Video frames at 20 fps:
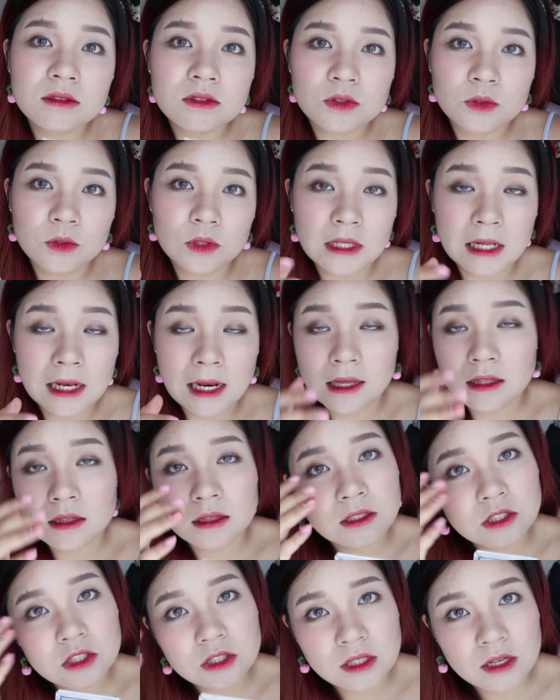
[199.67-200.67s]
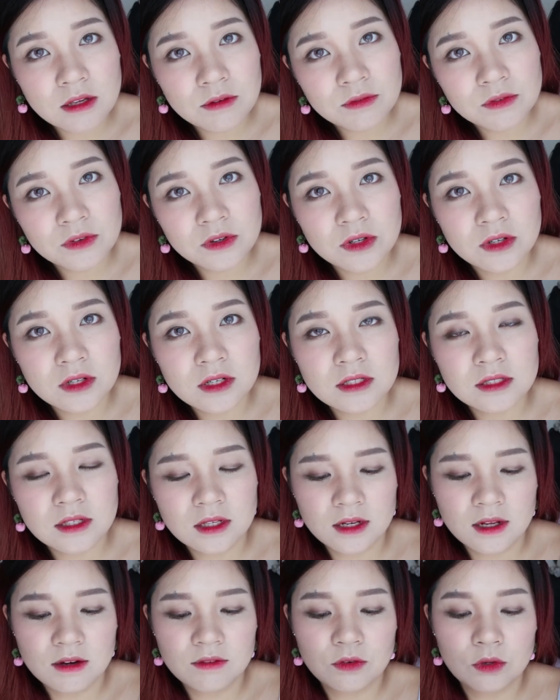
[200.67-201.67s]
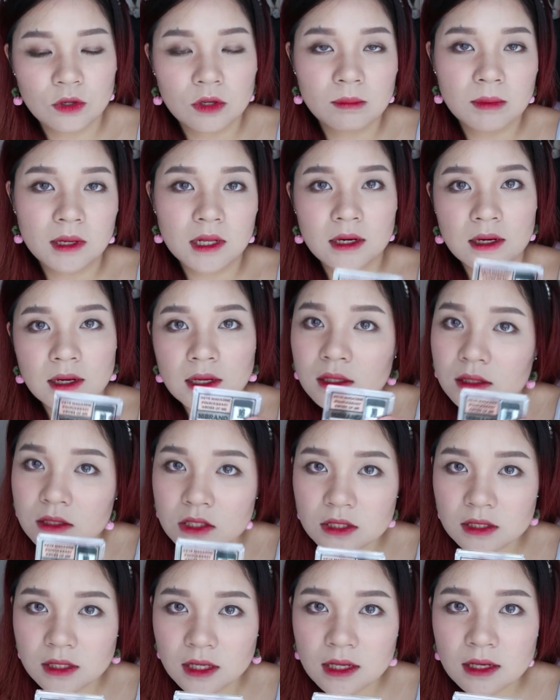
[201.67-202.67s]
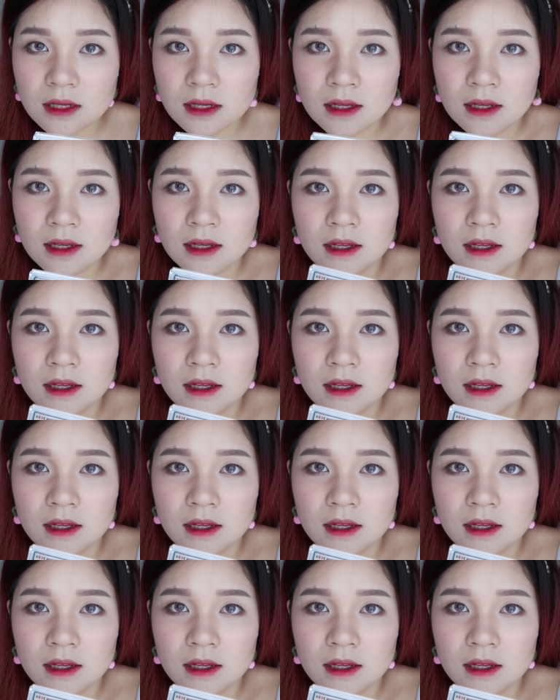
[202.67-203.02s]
So the lighter shade first and then followed by the darker shade.